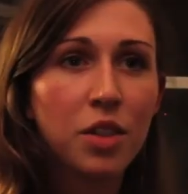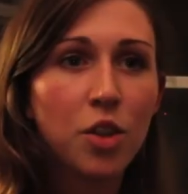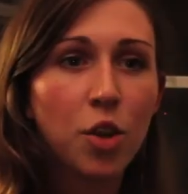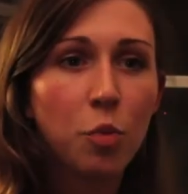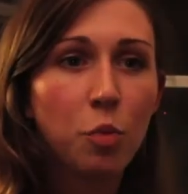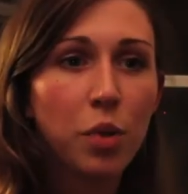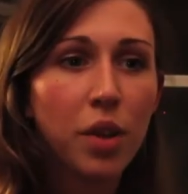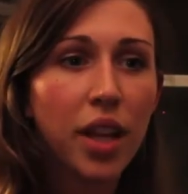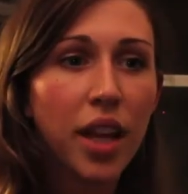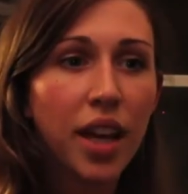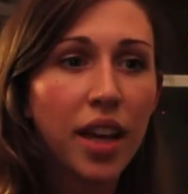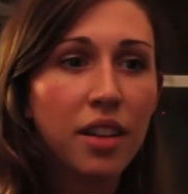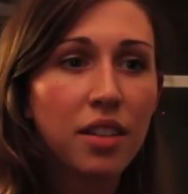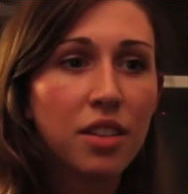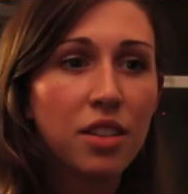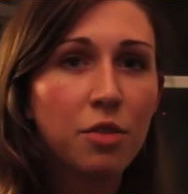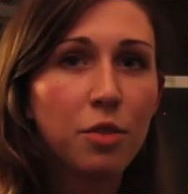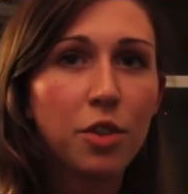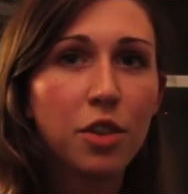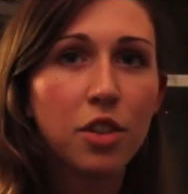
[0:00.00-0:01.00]
no
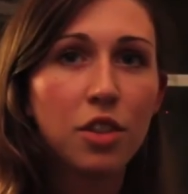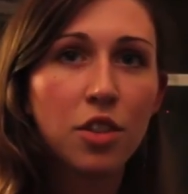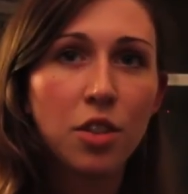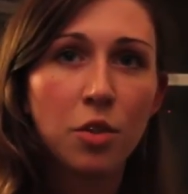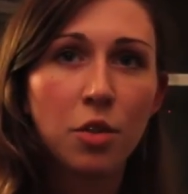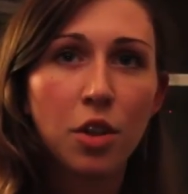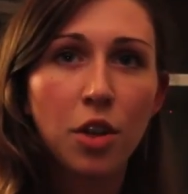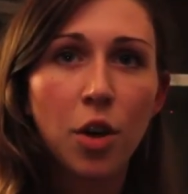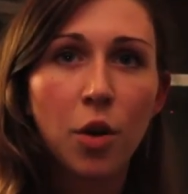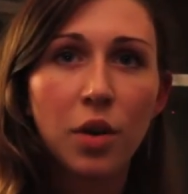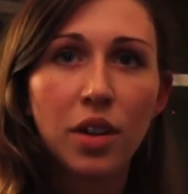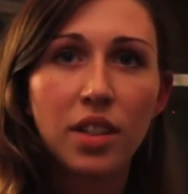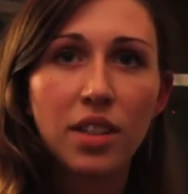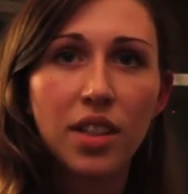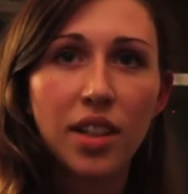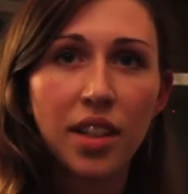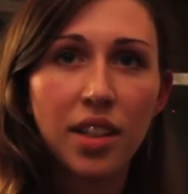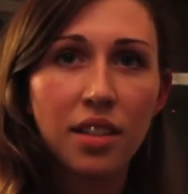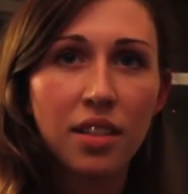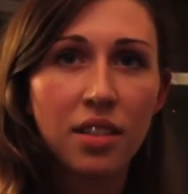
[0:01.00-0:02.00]
place for the two to
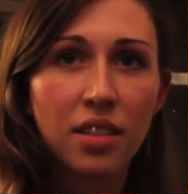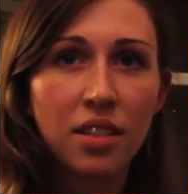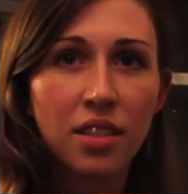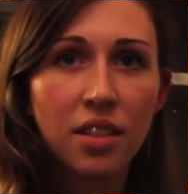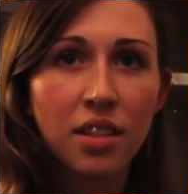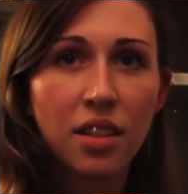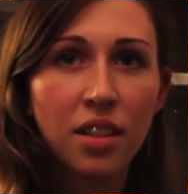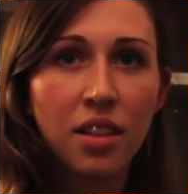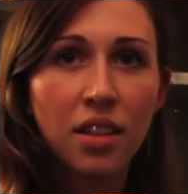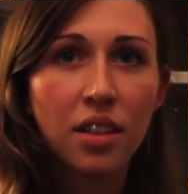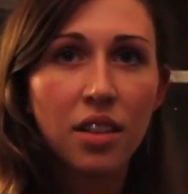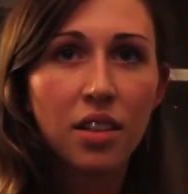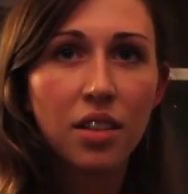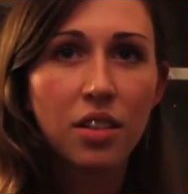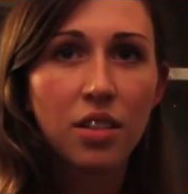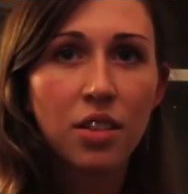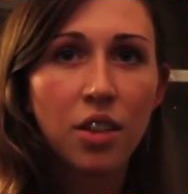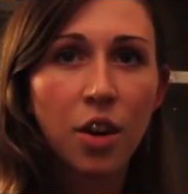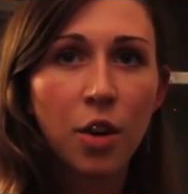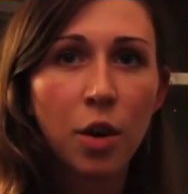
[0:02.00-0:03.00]
coexist.
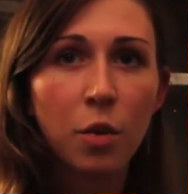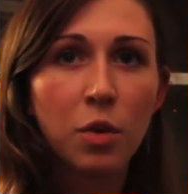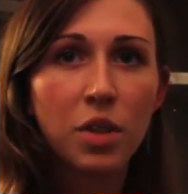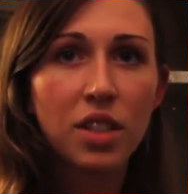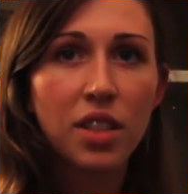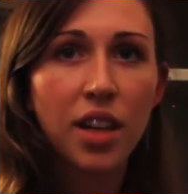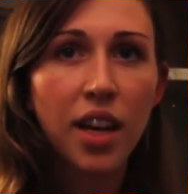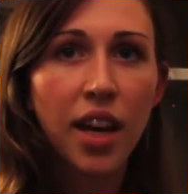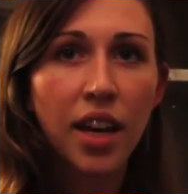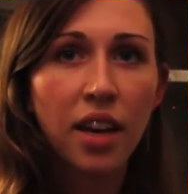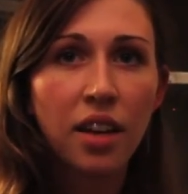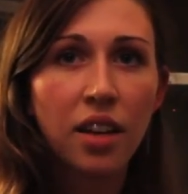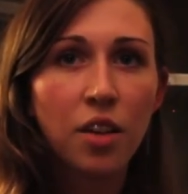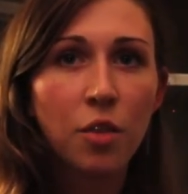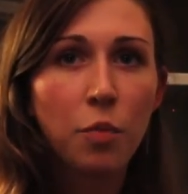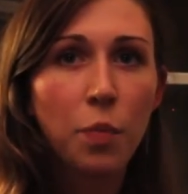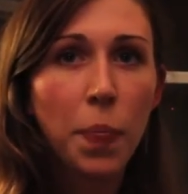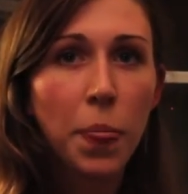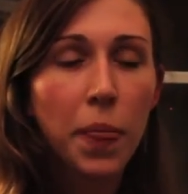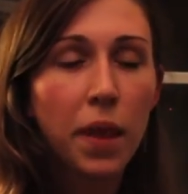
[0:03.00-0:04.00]
So it was like,
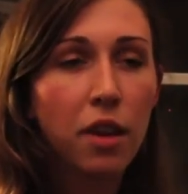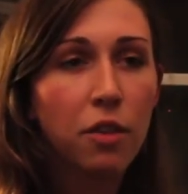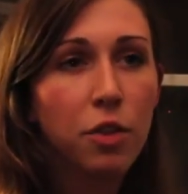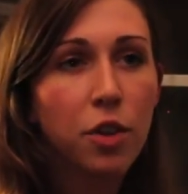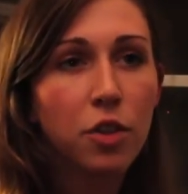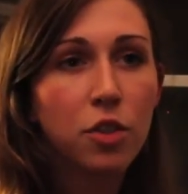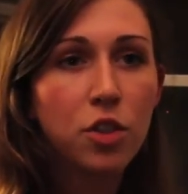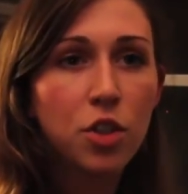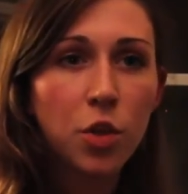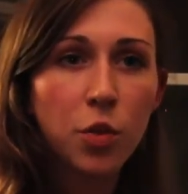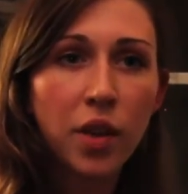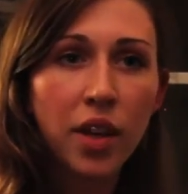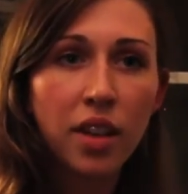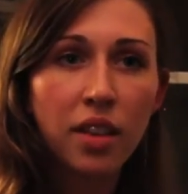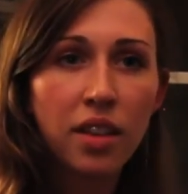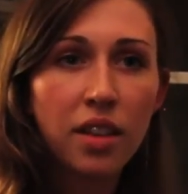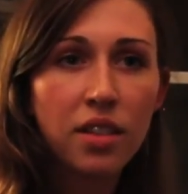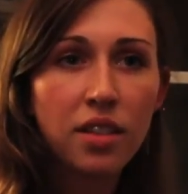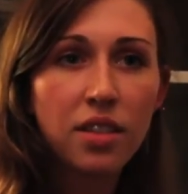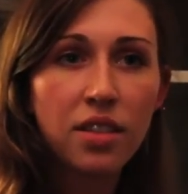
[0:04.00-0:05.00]
if you're doing
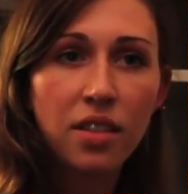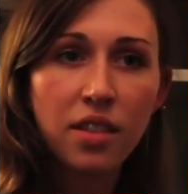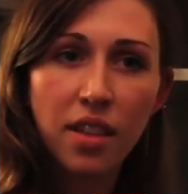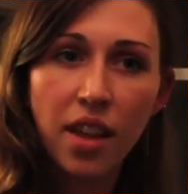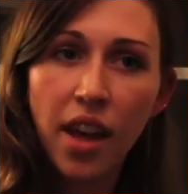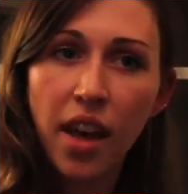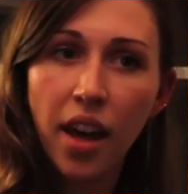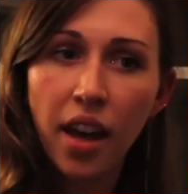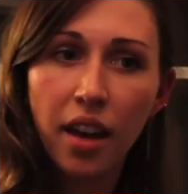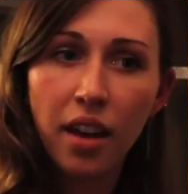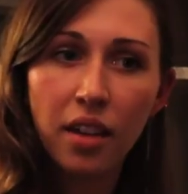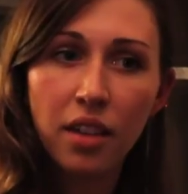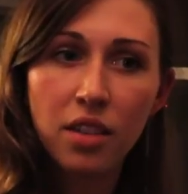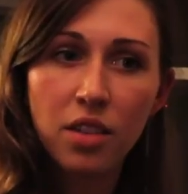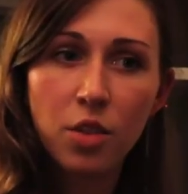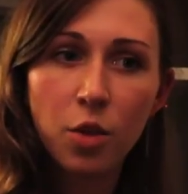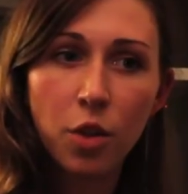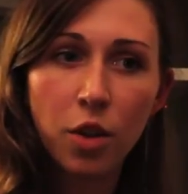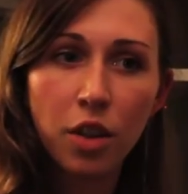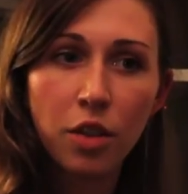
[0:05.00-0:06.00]
these
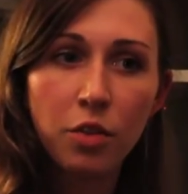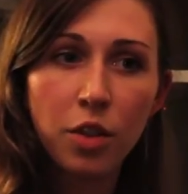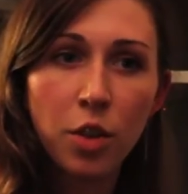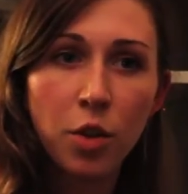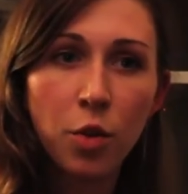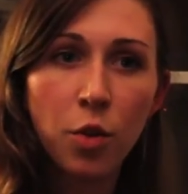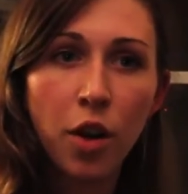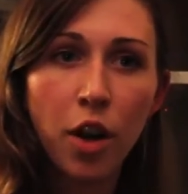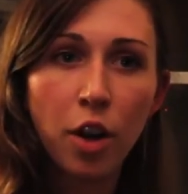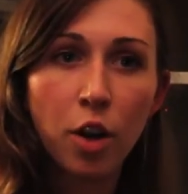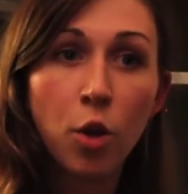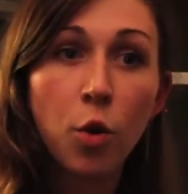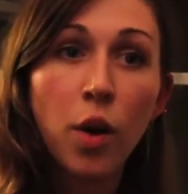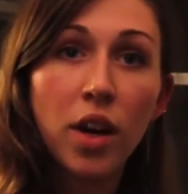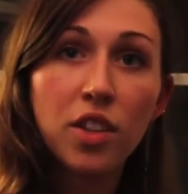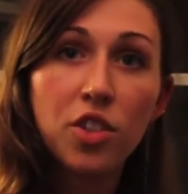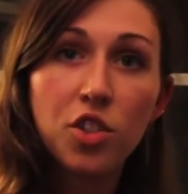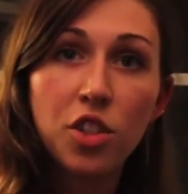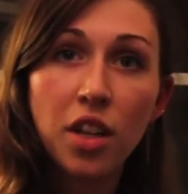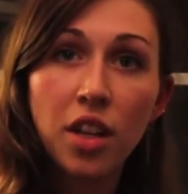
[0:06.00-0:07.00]
things, or if you are
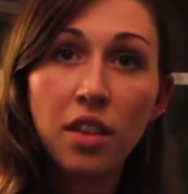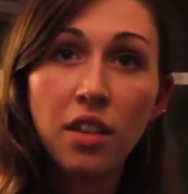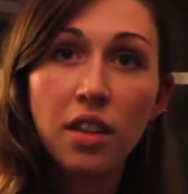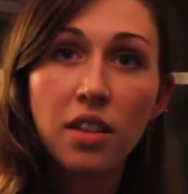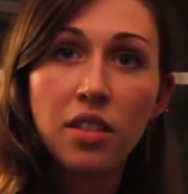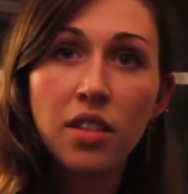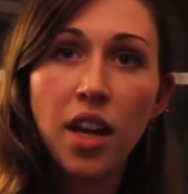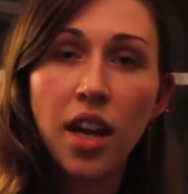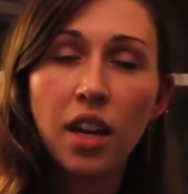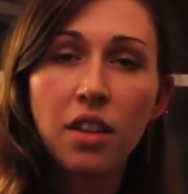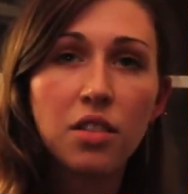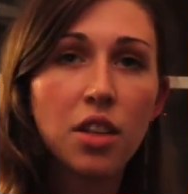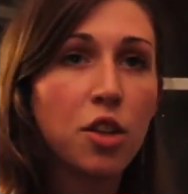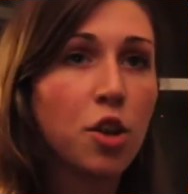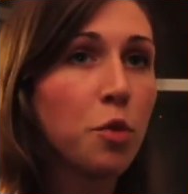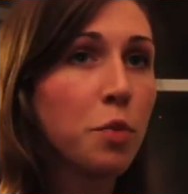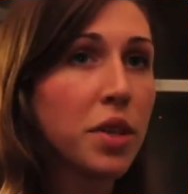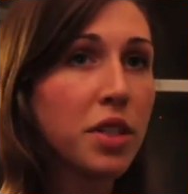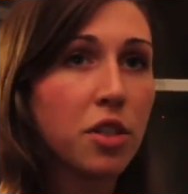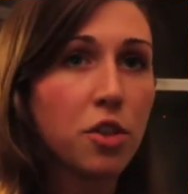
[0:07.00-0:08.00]
questioning these things, then
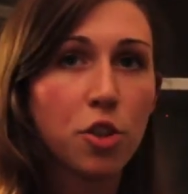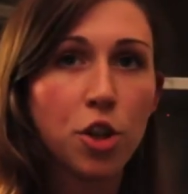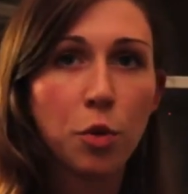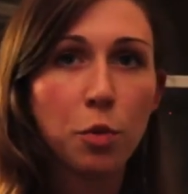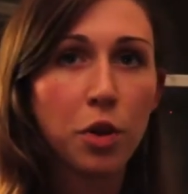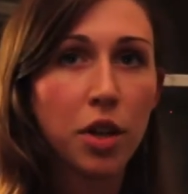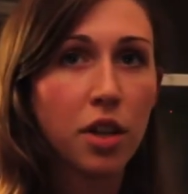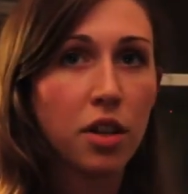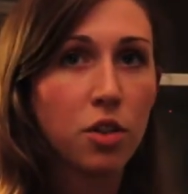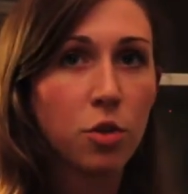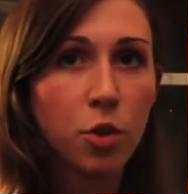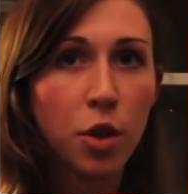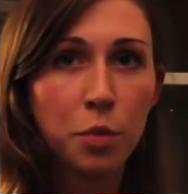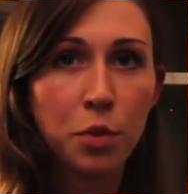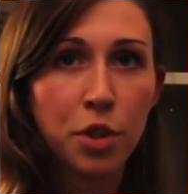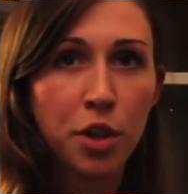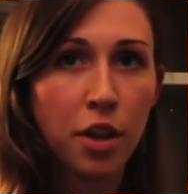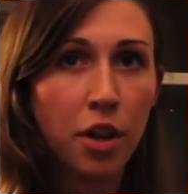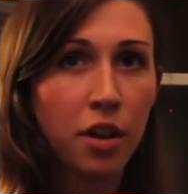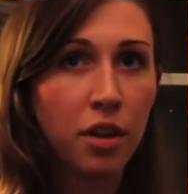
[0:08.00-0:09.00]
you're misinterpreting
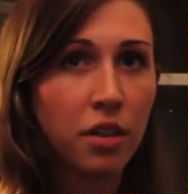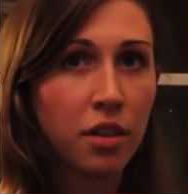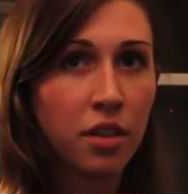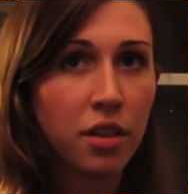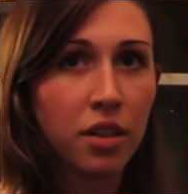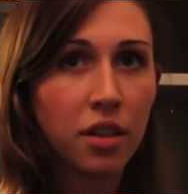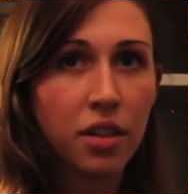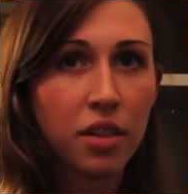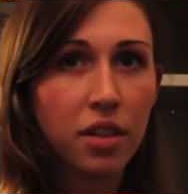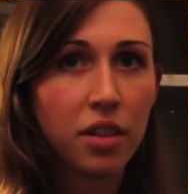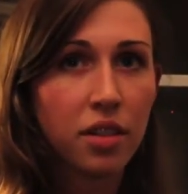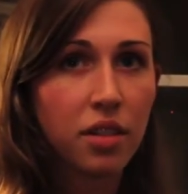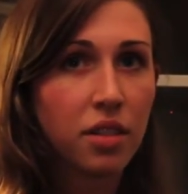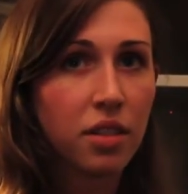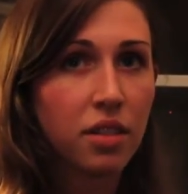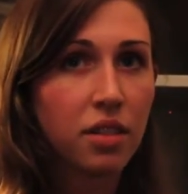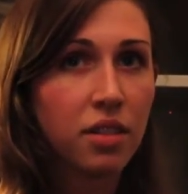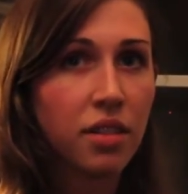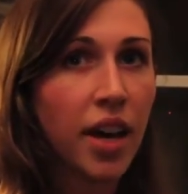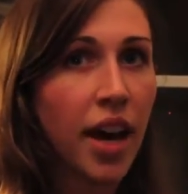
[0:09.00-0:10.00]
Scripture.
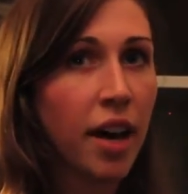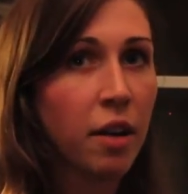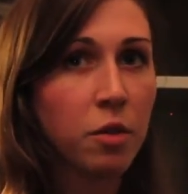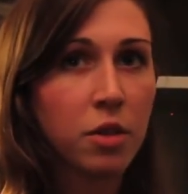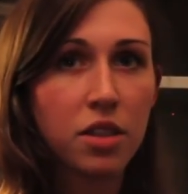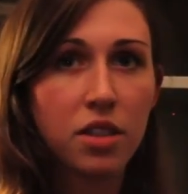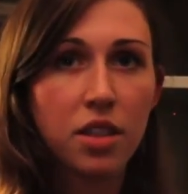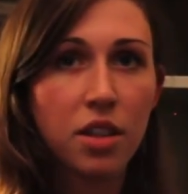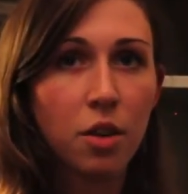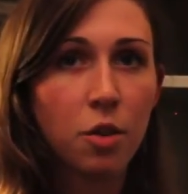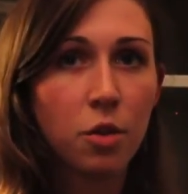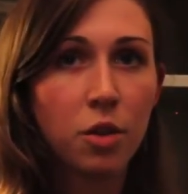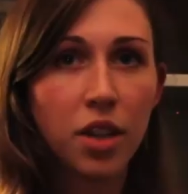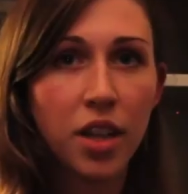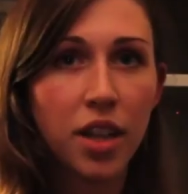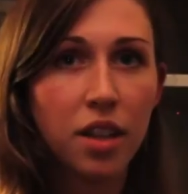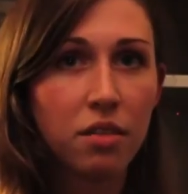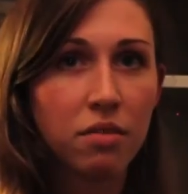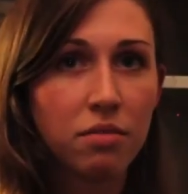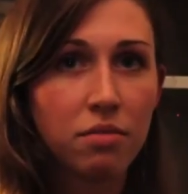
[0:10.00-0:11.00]
That was the
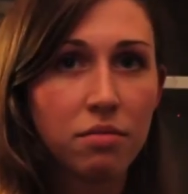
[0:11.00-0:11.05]
only